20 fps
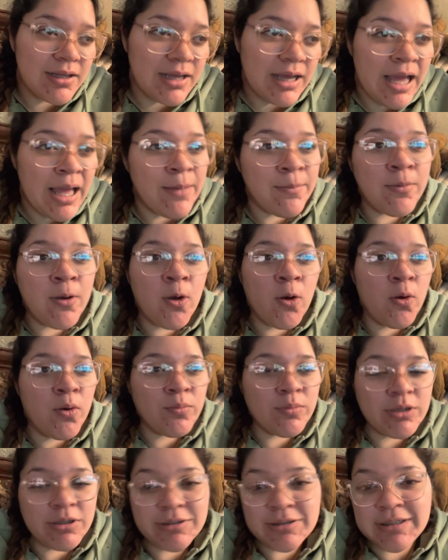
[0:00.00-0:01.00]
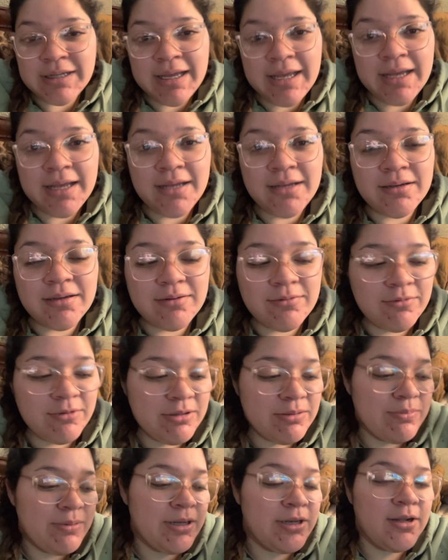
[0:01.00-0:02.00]
I'm home all day with
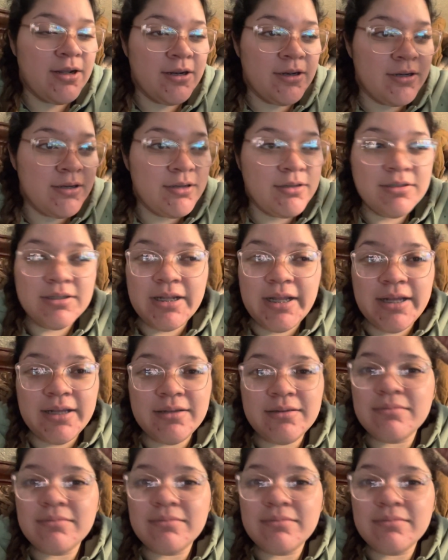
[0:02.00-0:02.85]
my daughter. Like,